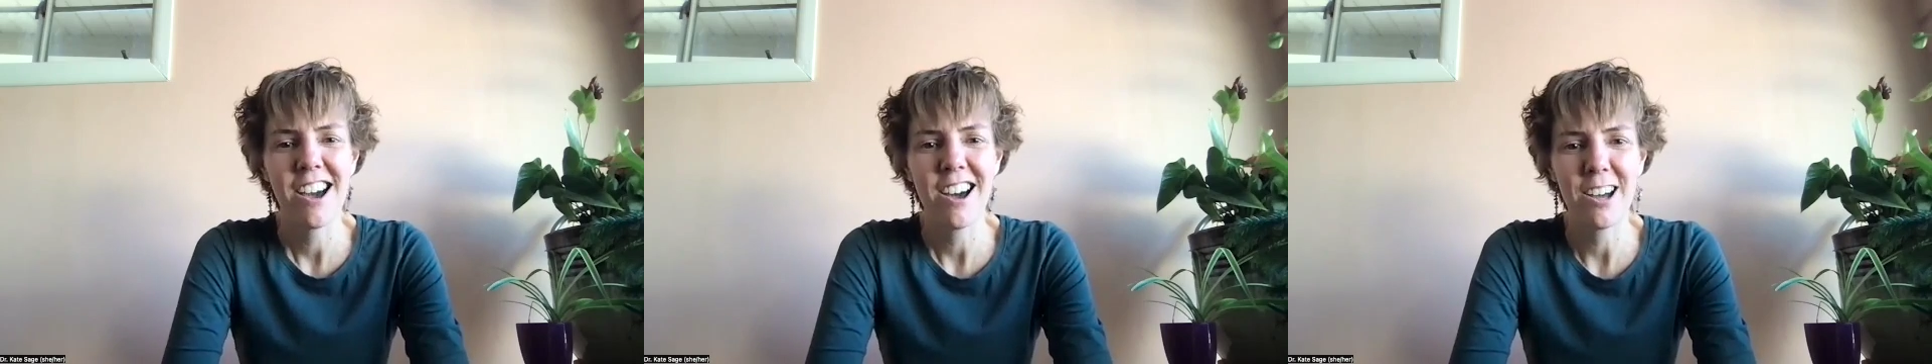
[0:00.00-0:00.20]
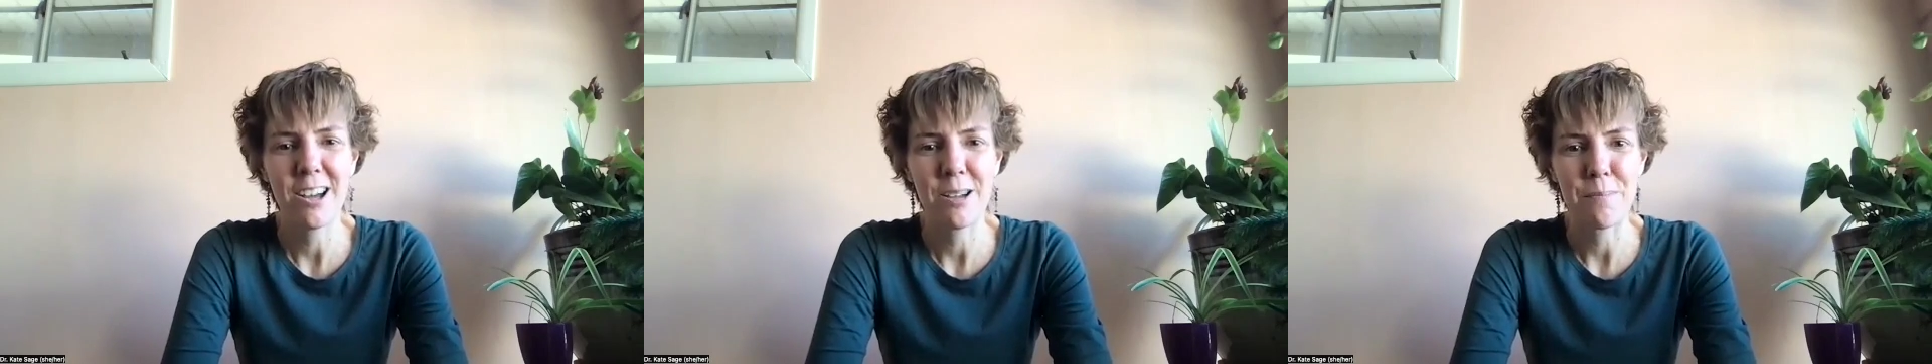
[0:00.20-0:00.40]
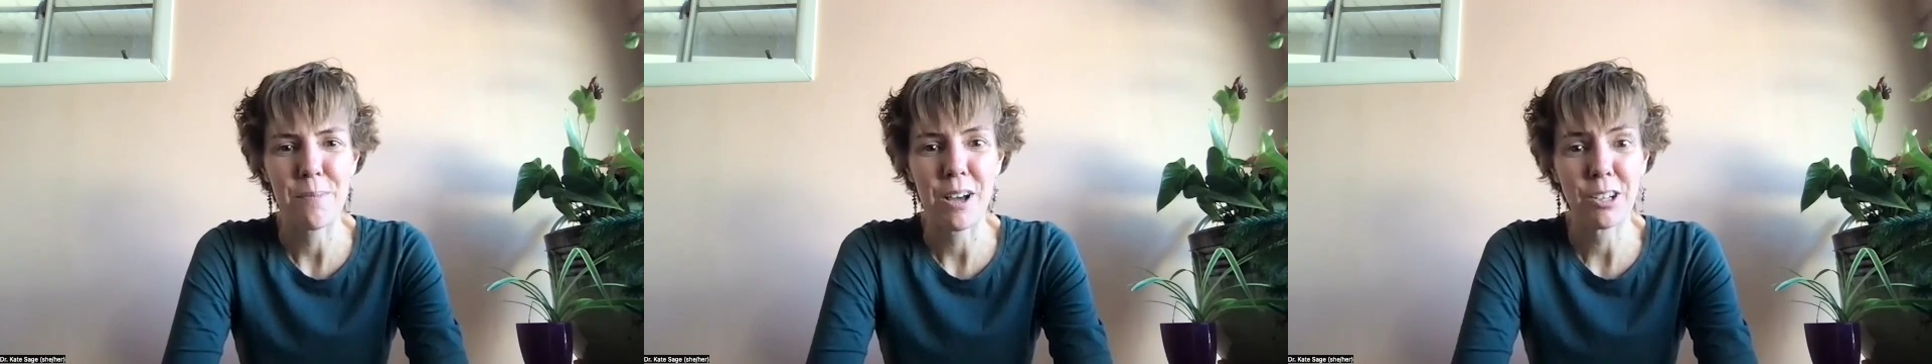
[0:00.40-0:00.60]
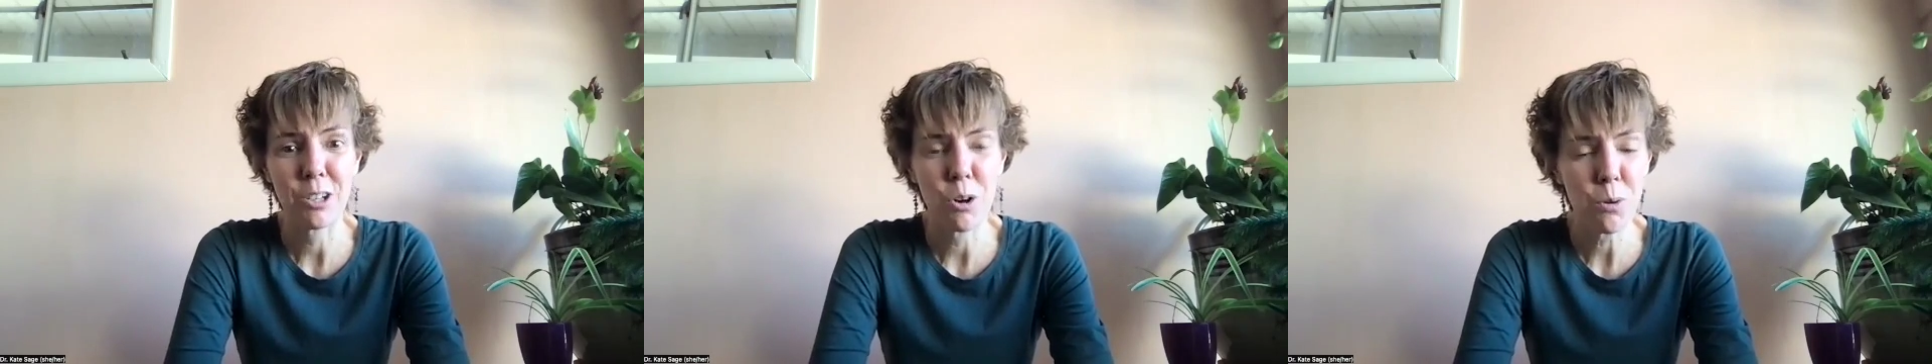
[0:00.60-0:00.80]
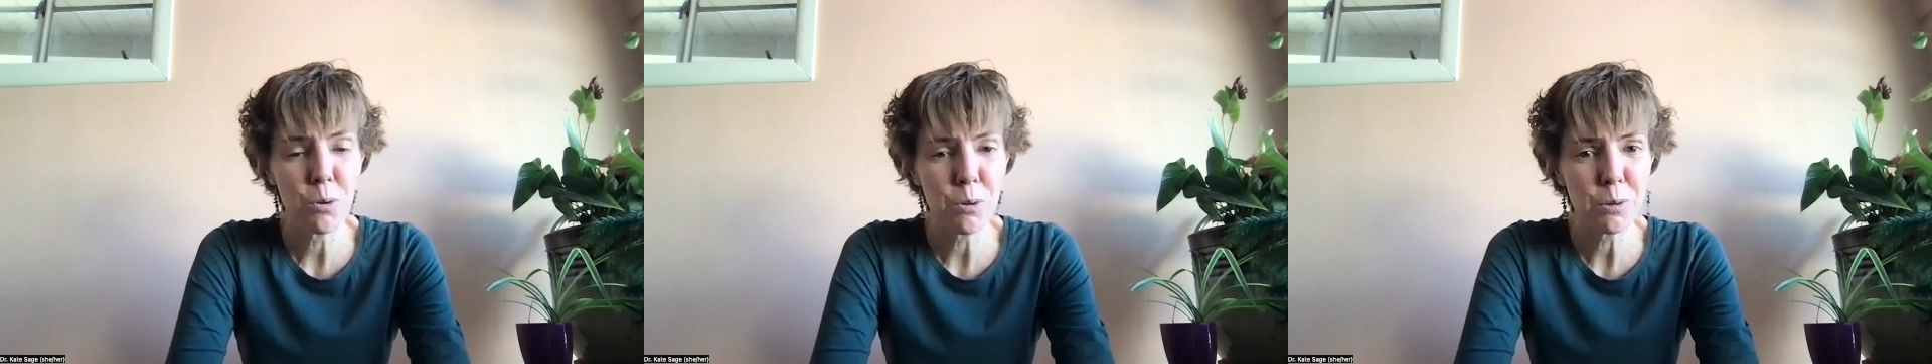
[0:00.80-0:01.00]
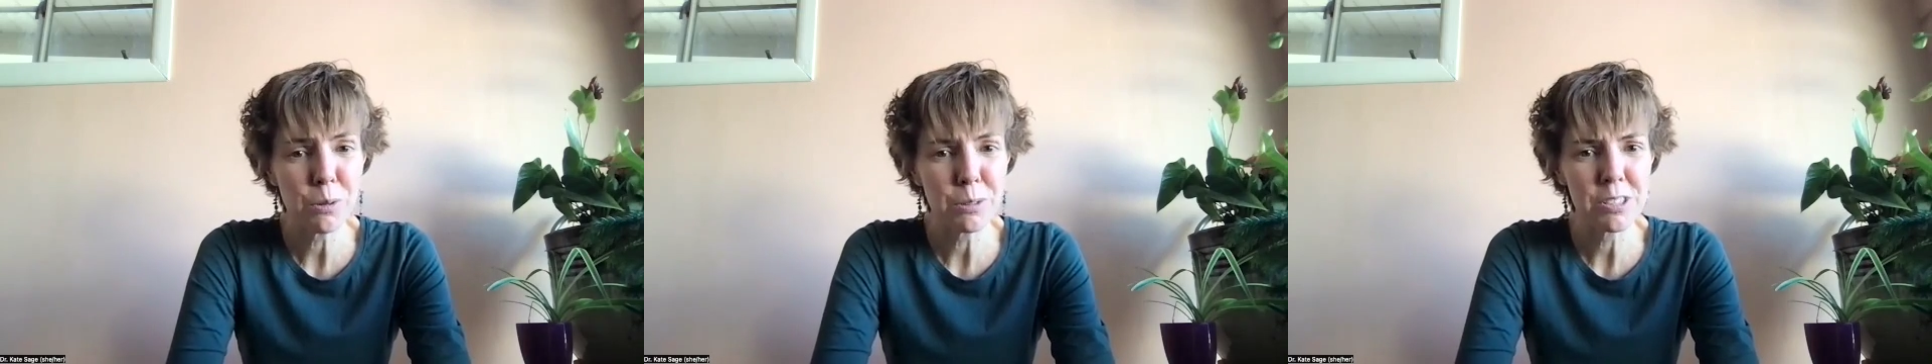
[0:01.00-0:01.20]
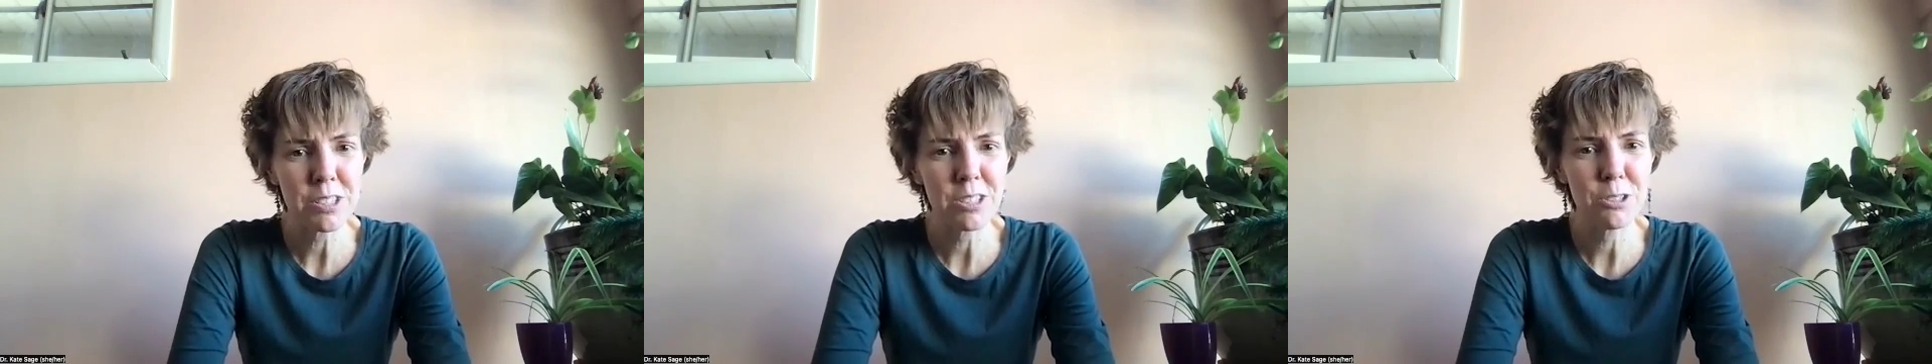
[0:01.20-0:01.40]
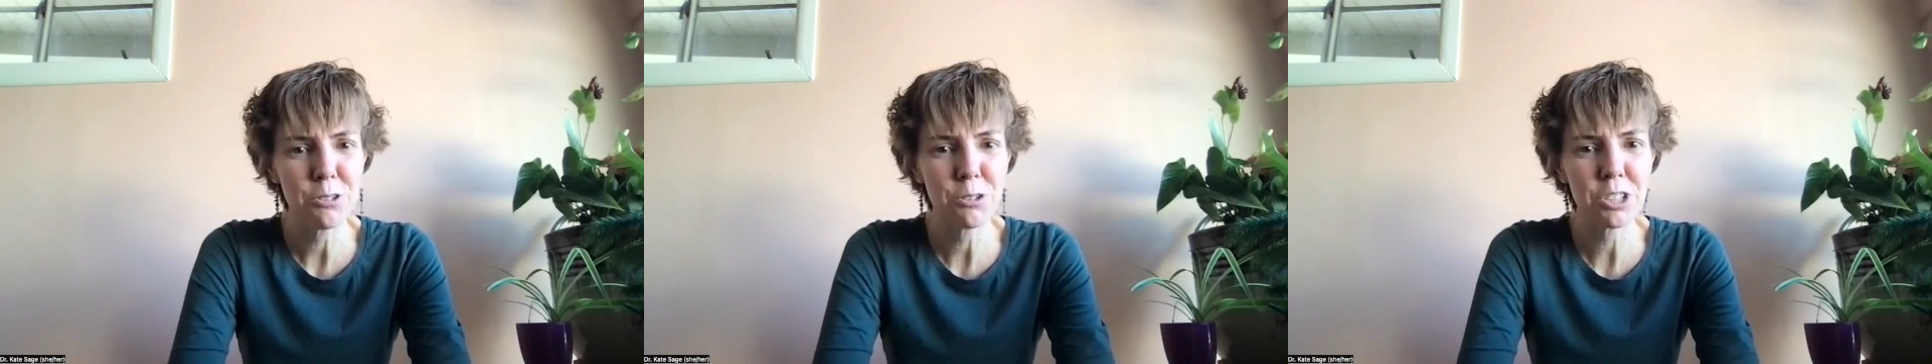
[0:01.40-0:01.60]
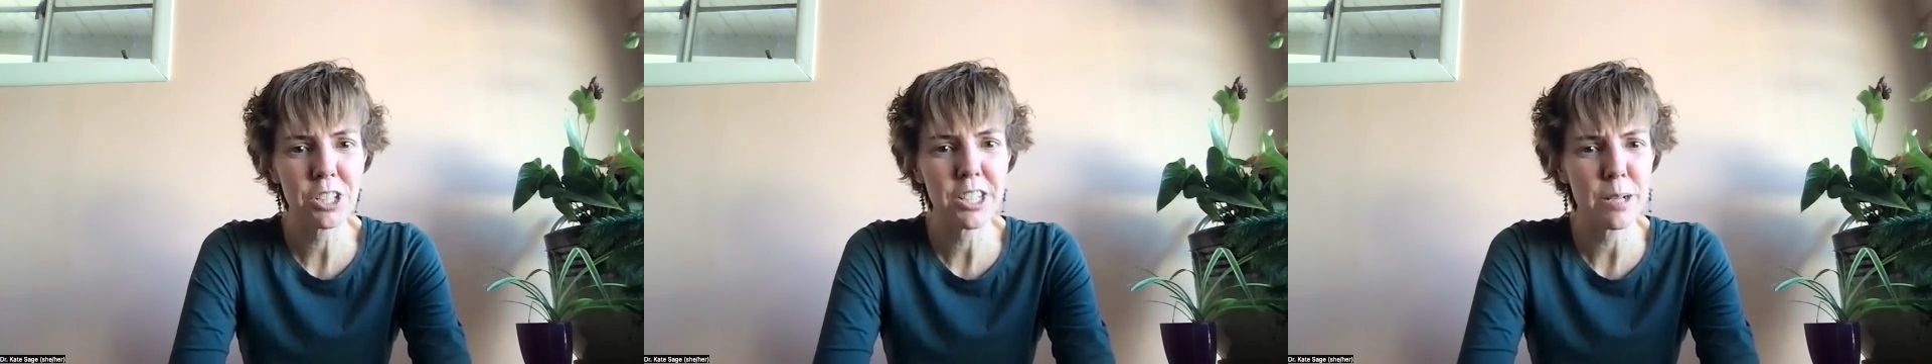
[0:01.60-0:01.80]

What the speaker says: A cold usually